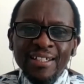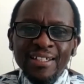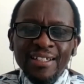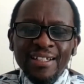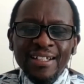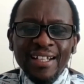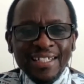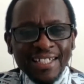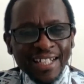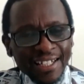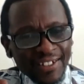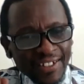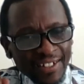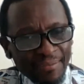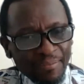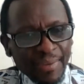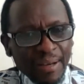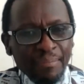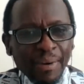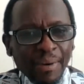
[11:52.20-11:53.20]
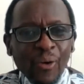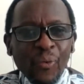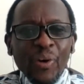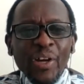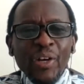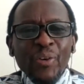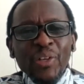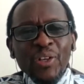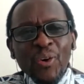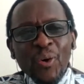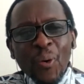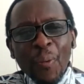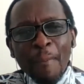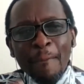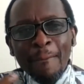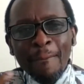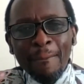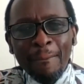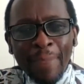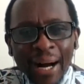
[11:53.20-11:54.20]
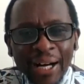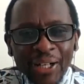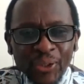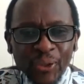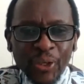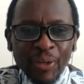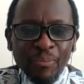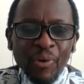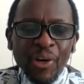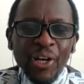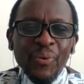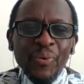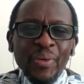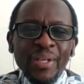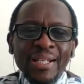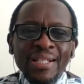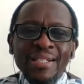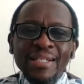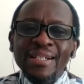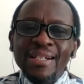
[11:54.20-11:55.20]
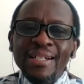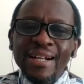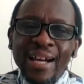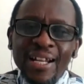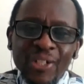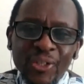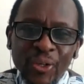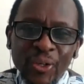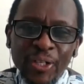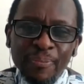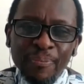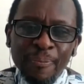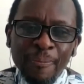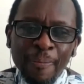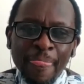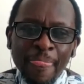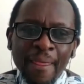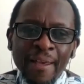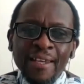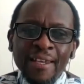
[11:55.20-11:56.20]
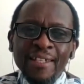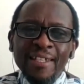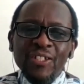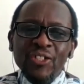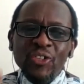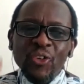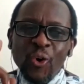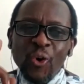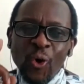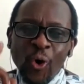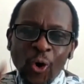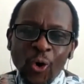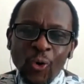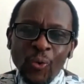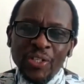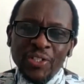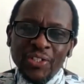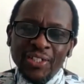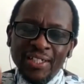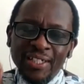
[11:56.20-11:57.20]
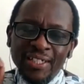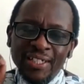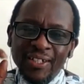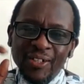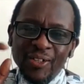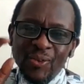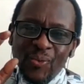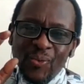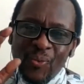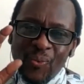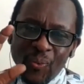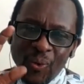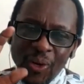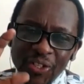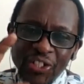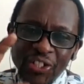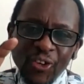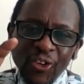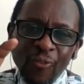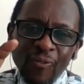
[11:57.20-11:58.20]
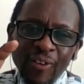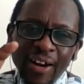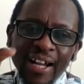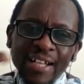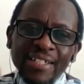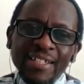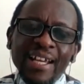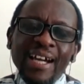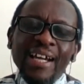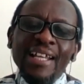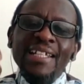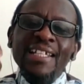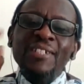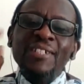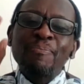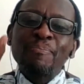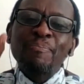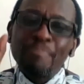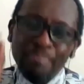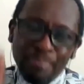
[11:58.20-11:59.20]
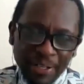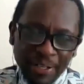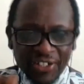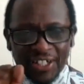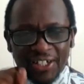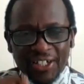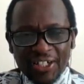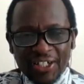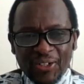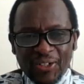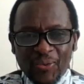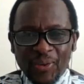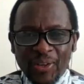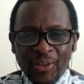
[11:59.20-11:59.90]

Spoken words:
let us remember when we go back to him, when we run to him, he's always watching over us and he's patient with